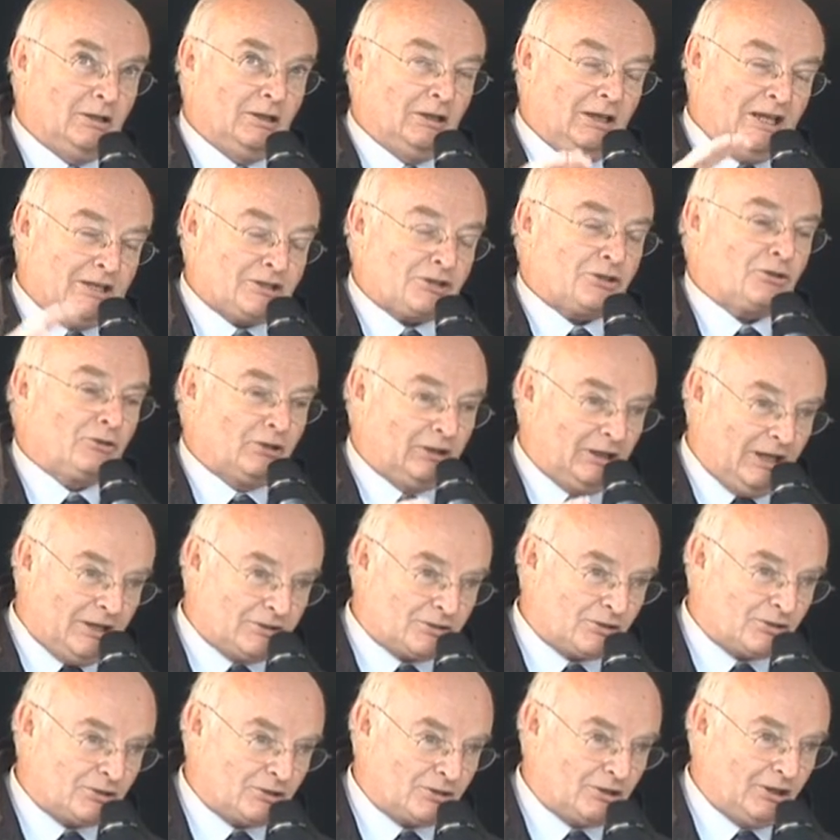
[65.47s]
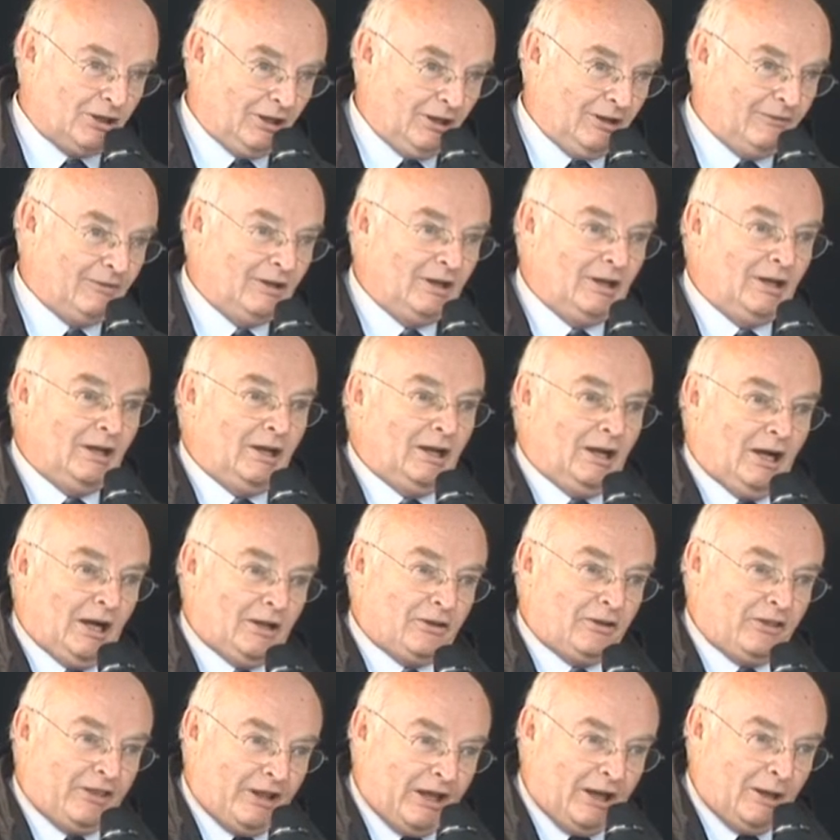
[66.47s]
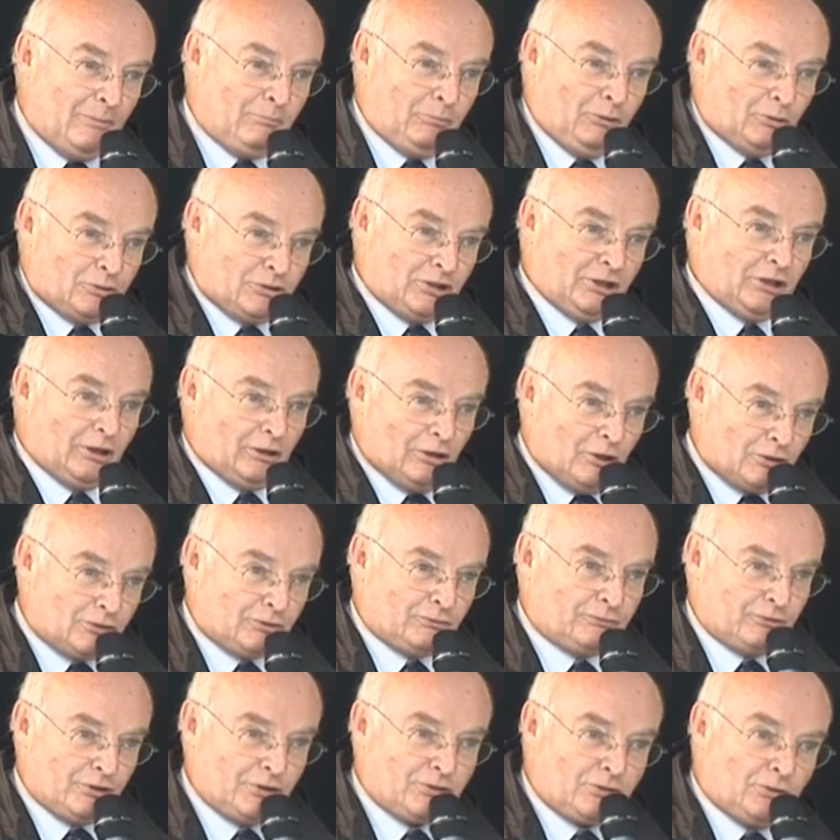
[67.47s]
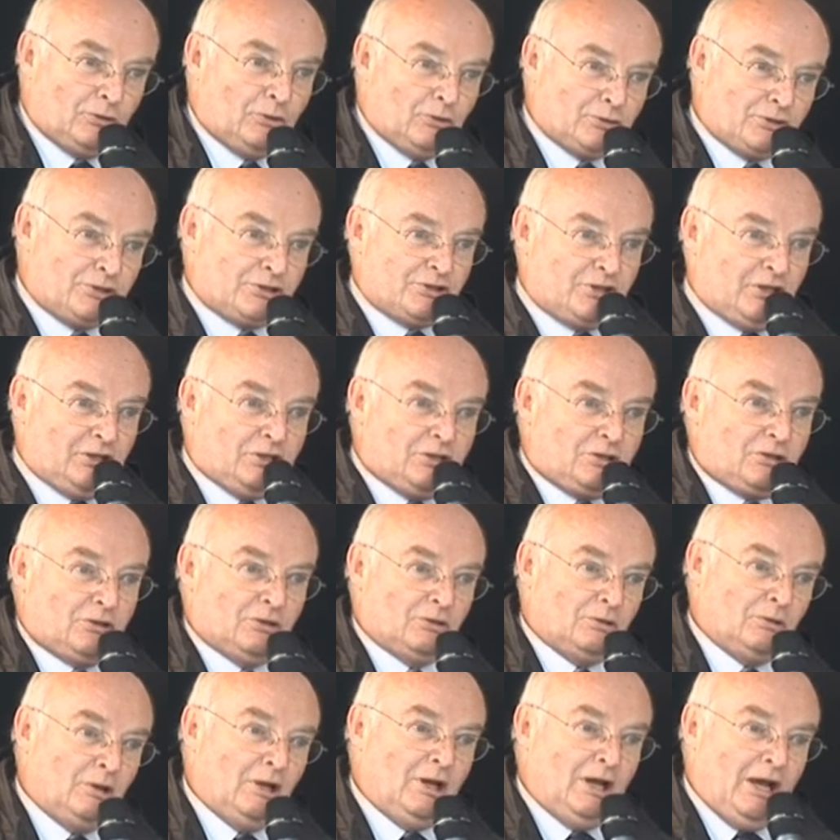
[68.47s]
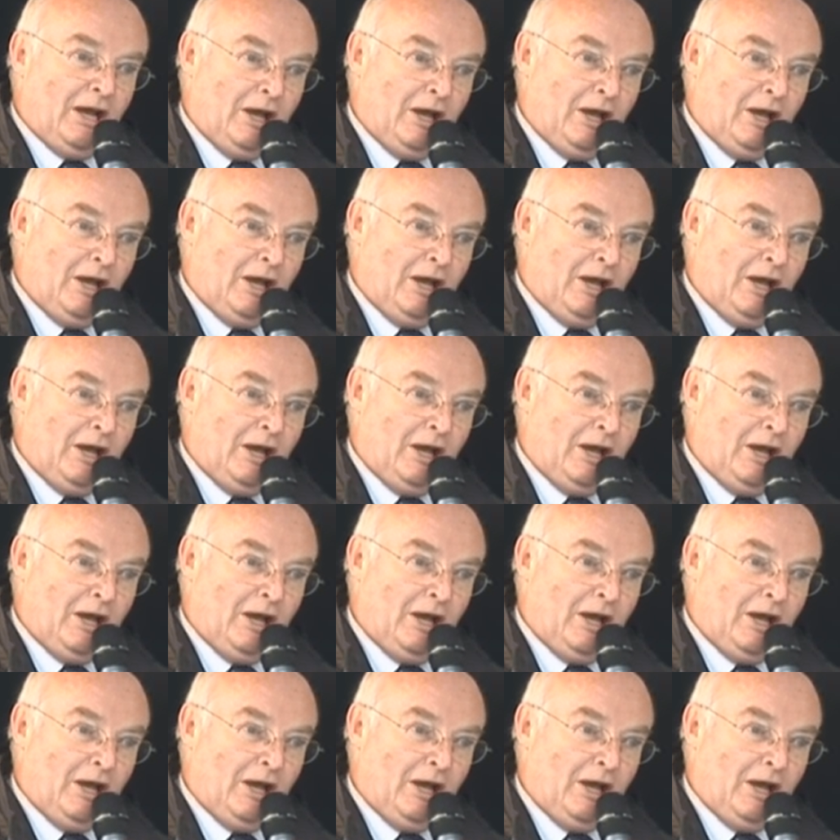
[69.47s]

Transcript: Leicester and Leicestershire, and they're putting a lot of resources into